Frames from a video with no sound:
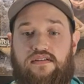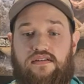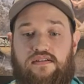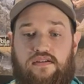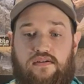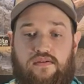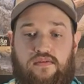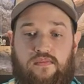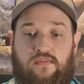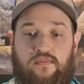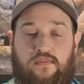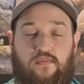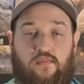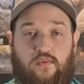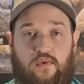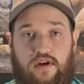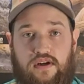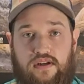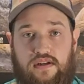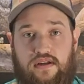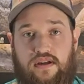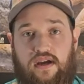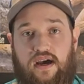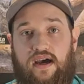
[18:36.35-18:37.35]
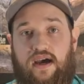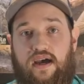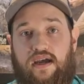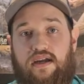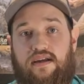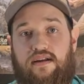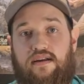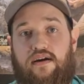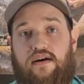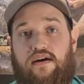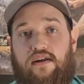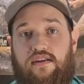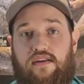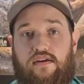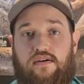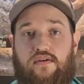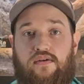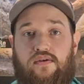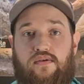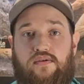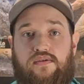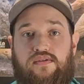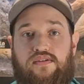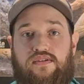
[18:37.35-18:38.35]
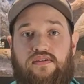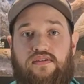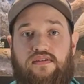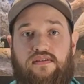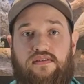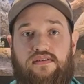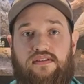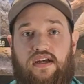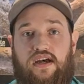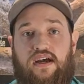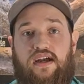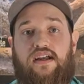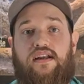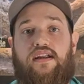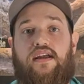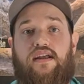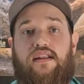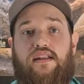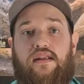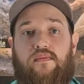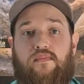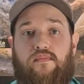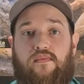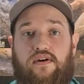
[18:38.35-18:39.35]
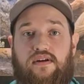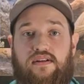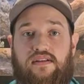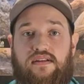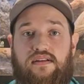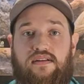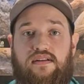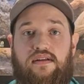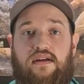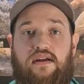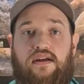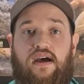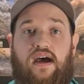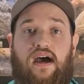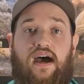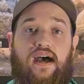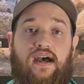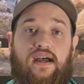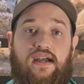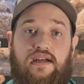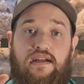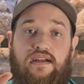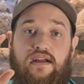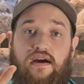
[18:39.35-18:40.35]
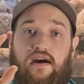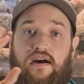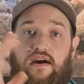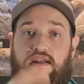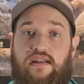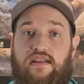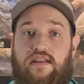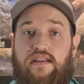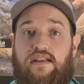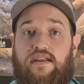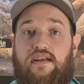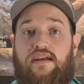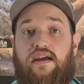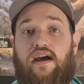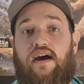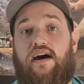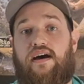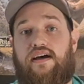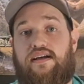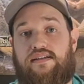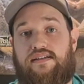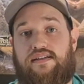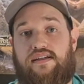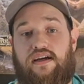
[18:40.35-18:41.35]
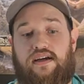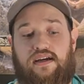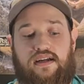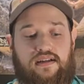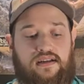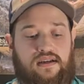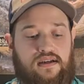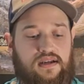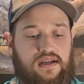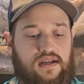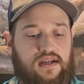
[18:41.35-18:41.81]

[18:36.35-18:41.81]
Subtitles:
So one hide on the cool side and then one hide on the hot side.